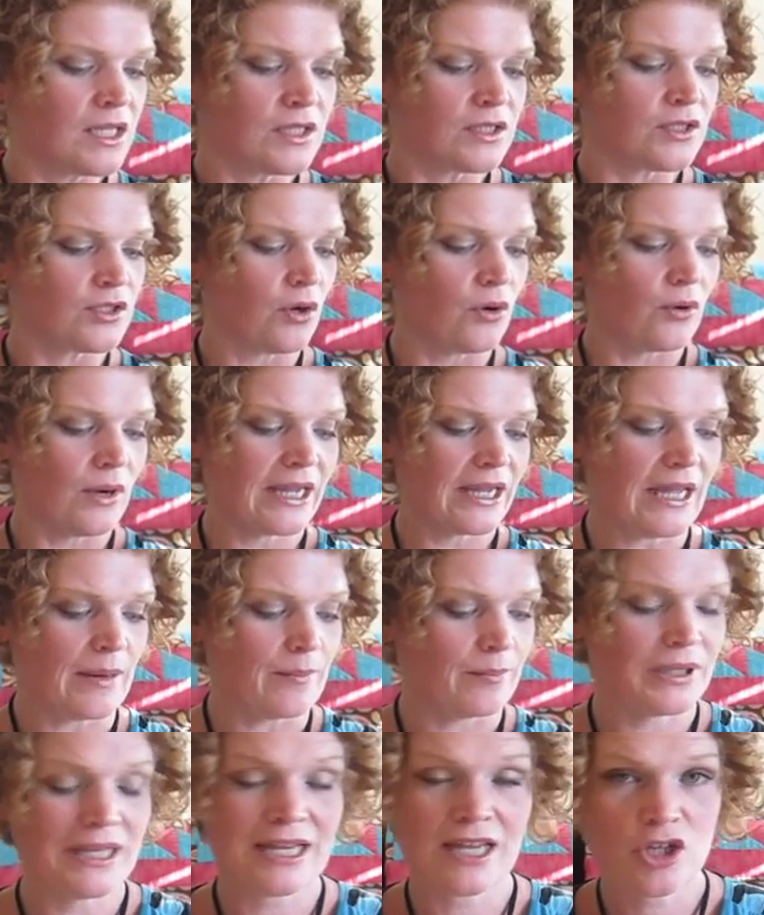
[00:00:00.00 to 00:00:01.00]
So
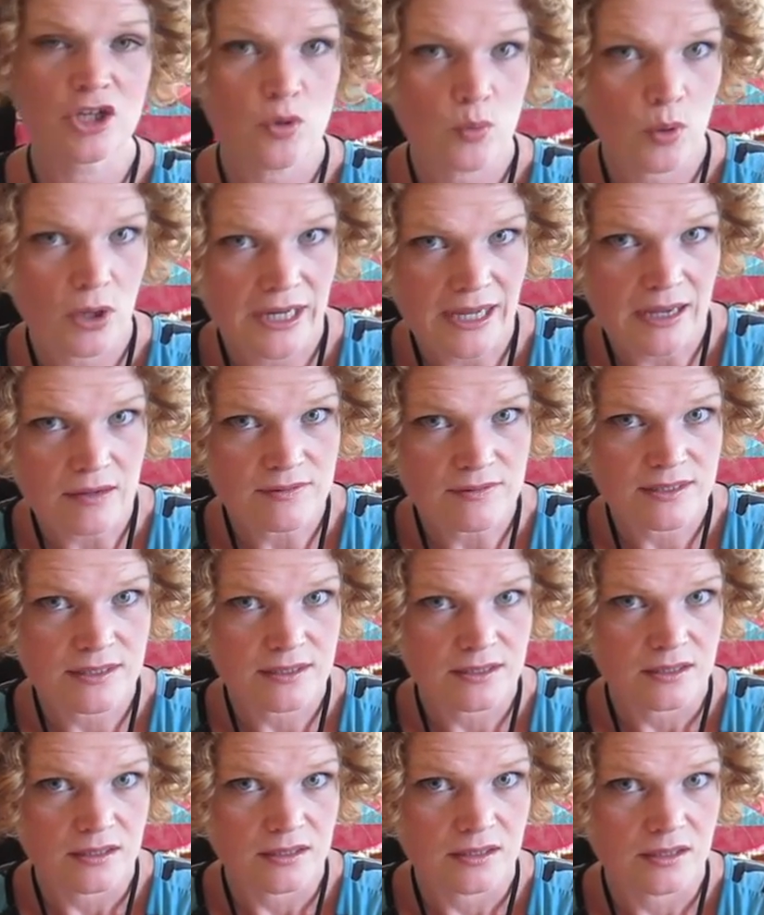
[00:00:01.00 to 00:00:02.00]
again, plan your workouts,